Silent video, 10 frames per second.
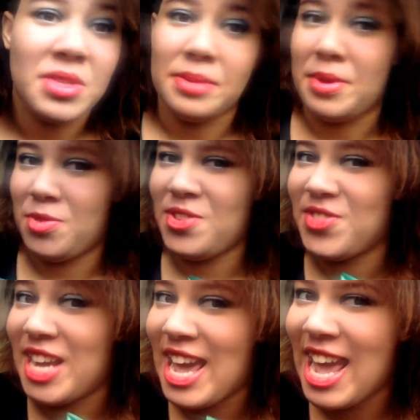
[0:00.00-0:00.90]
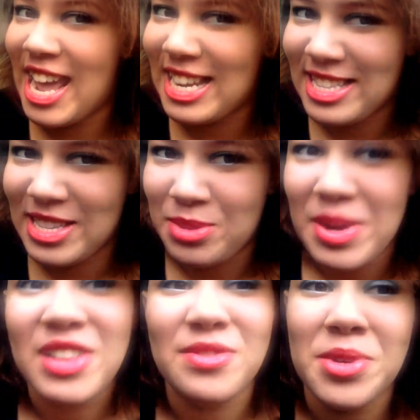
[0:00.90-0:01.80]
My boyfriend hates the
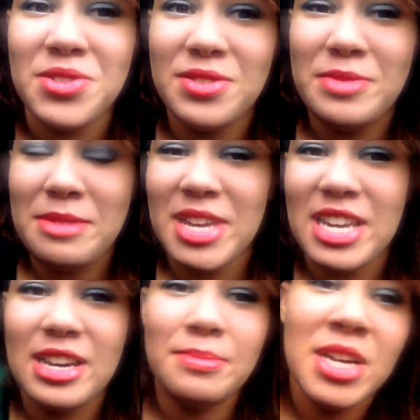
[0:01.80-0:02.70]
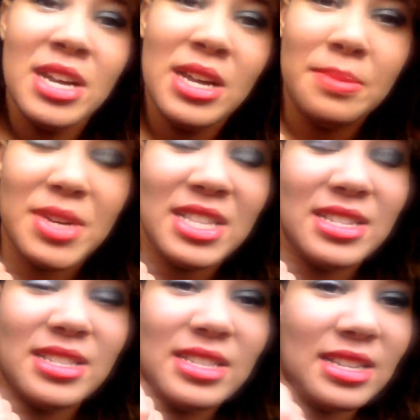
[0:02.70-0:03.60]
smell of most of my makeup, but
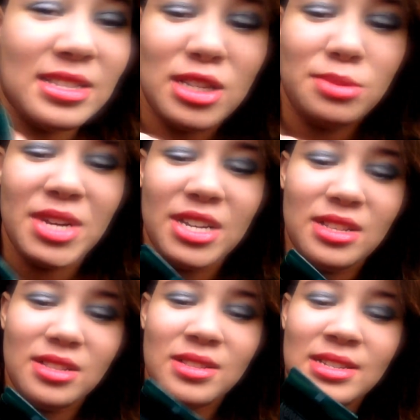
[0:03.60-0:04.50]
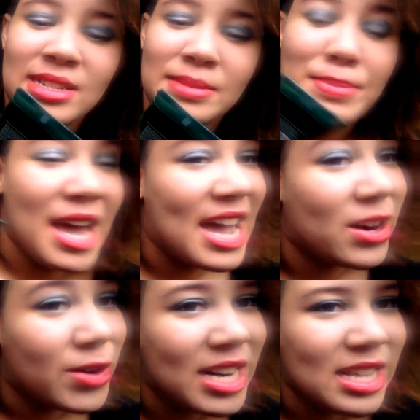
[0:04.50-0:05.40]
this doesn't smell bad
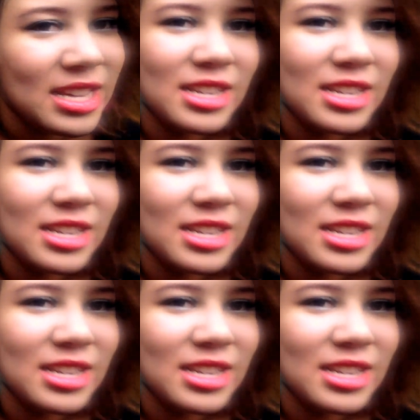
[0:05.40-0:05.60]
or anything.